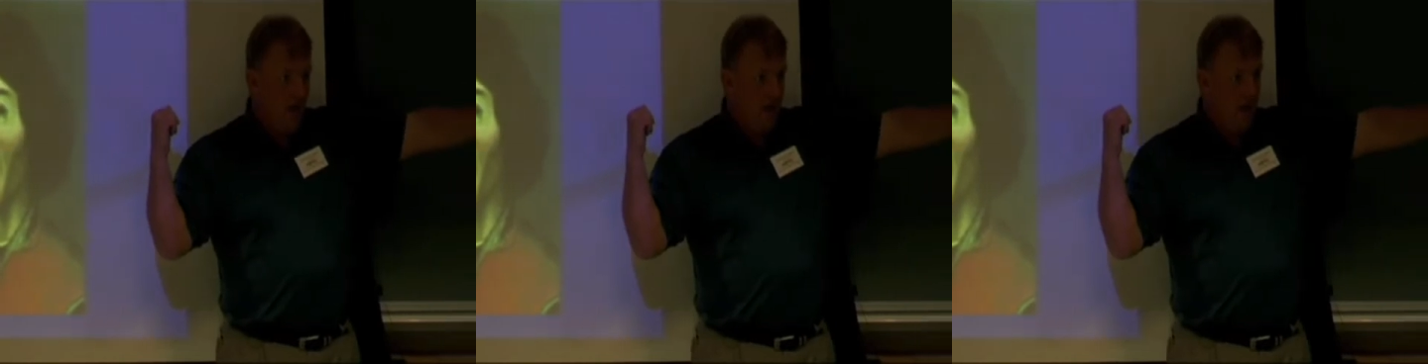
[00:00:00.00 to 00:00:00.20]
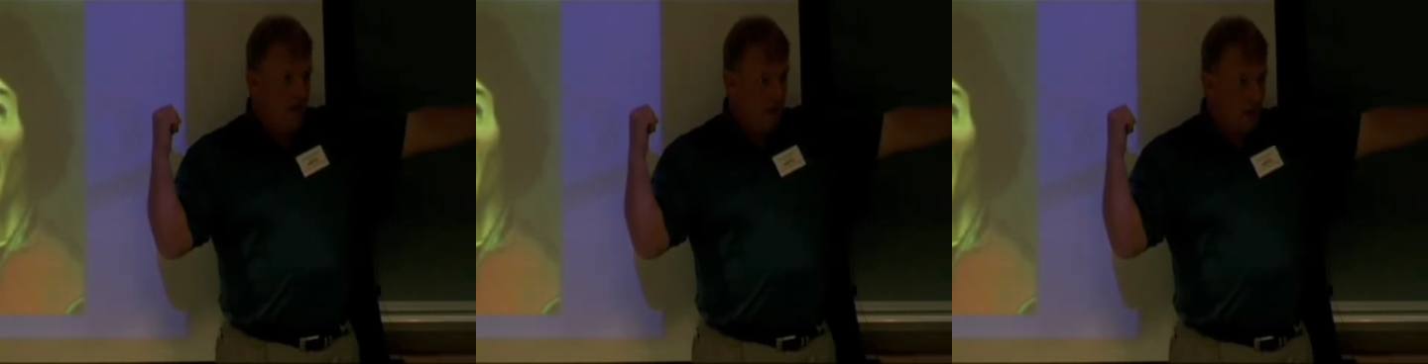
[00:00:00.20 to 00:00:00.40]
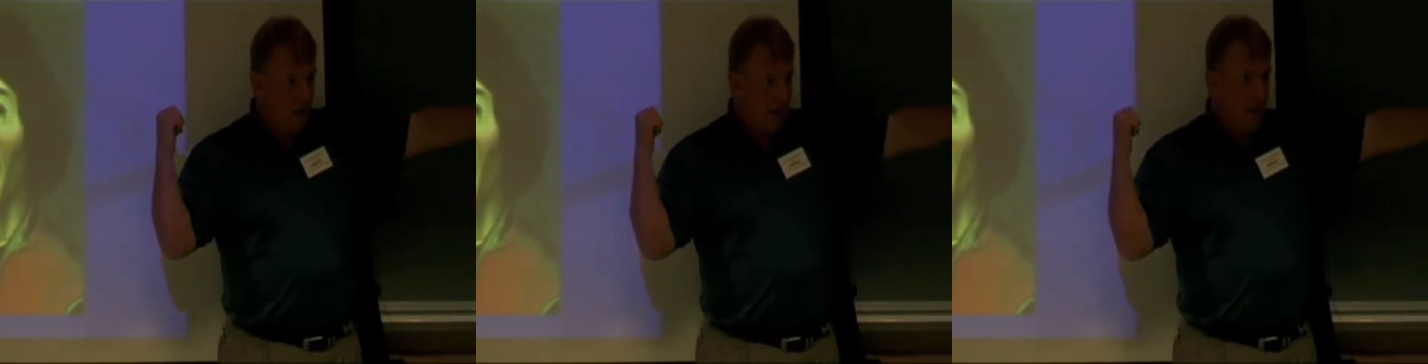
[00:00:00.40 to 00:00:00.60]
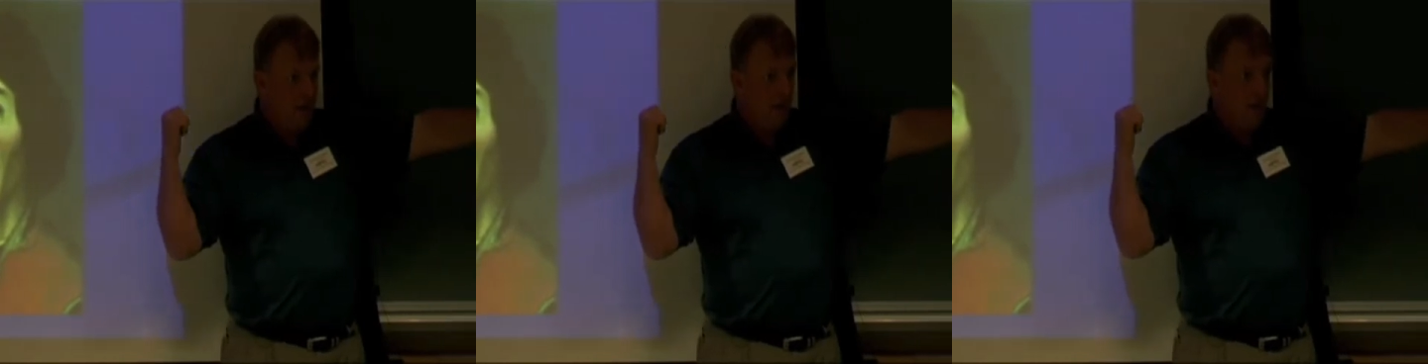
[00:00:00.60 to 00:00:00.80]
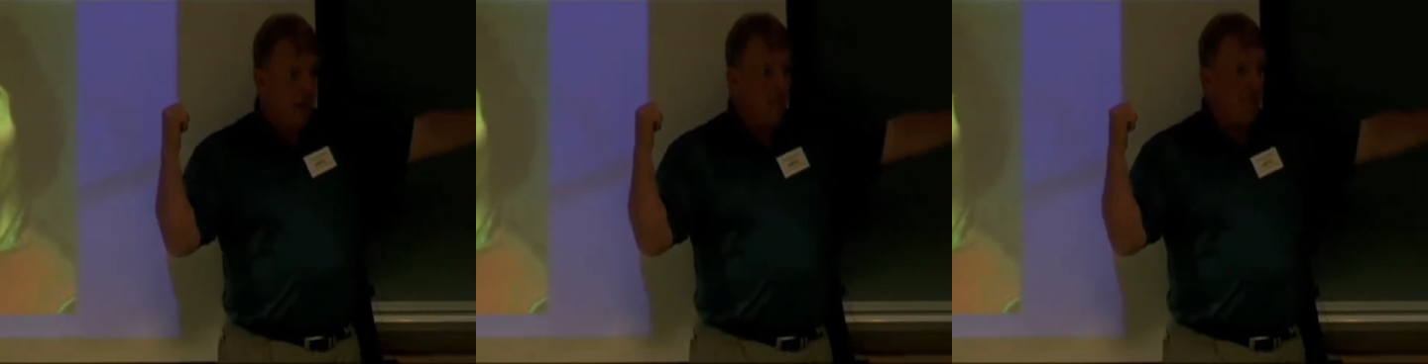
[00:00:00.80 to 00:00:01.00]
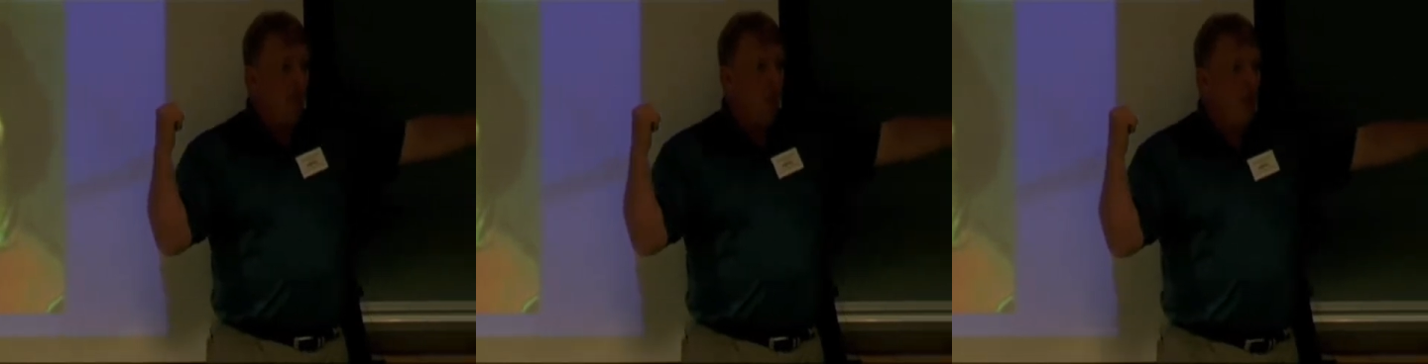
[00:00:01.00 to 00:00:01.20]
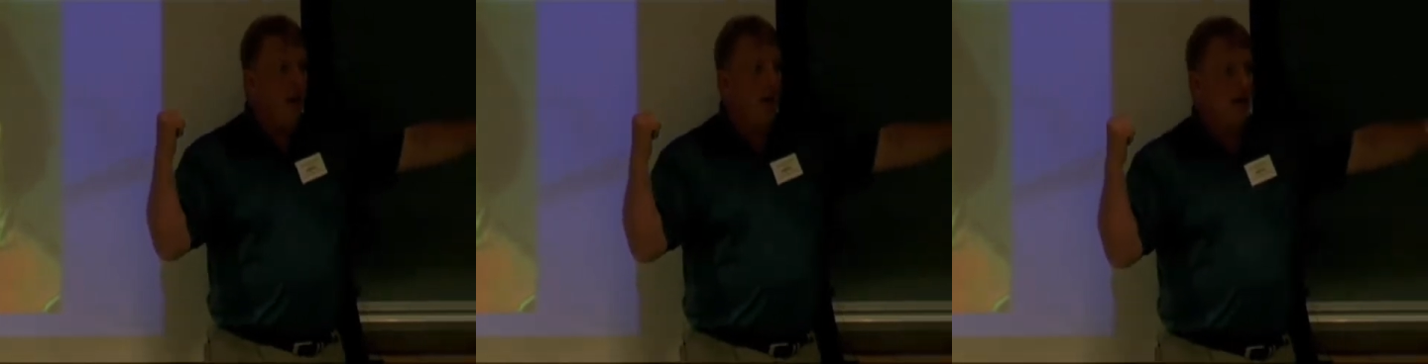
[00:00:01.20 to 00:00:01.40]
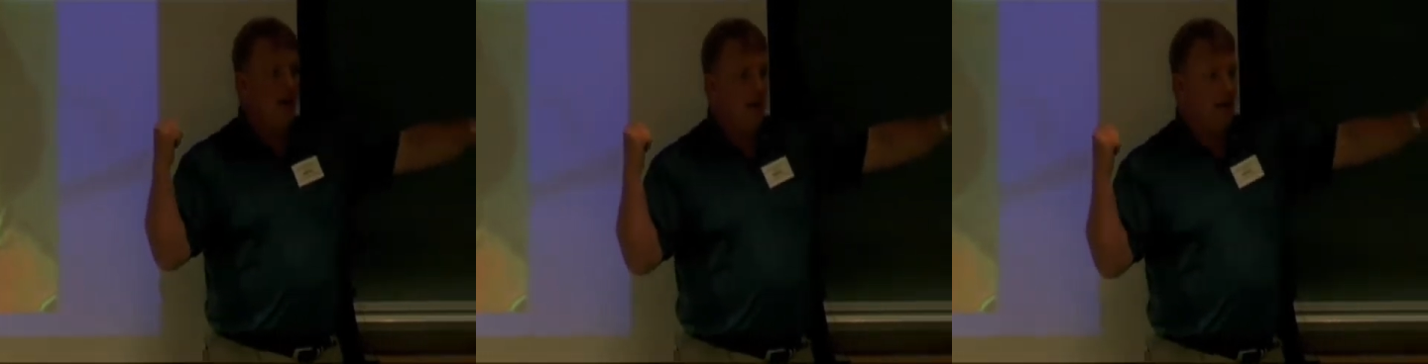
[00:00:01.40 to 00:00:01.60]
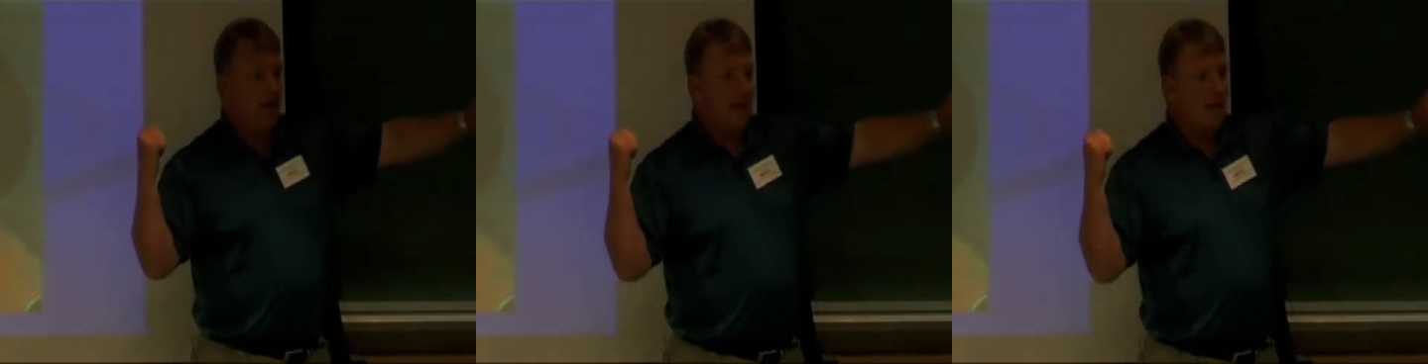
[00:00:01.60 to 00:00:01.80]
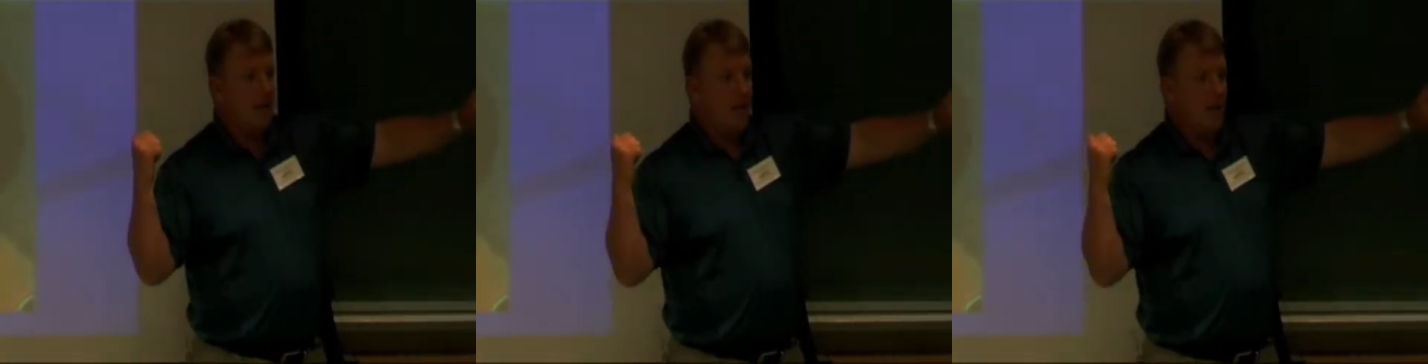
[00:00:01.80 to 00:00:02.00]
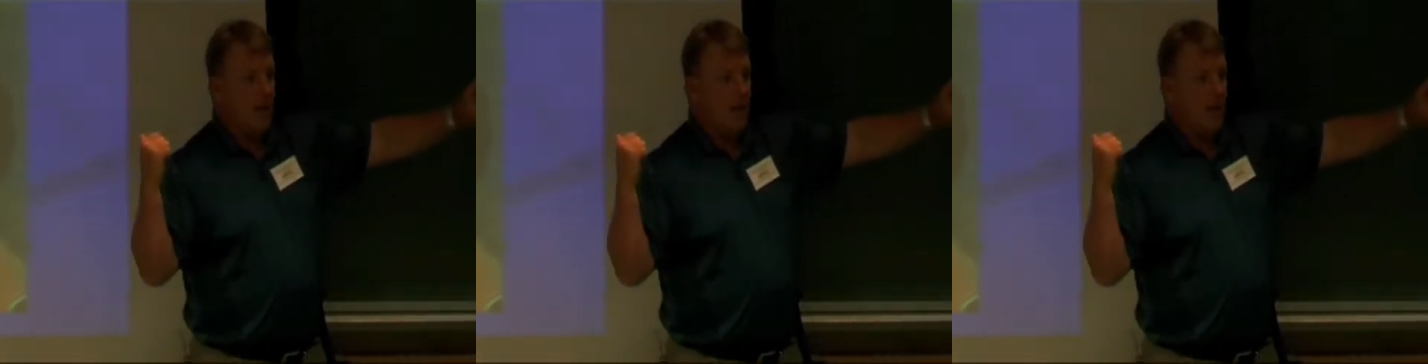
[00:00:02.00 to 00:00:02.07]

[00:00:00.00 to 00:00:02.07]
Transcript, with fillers: Okay? My point is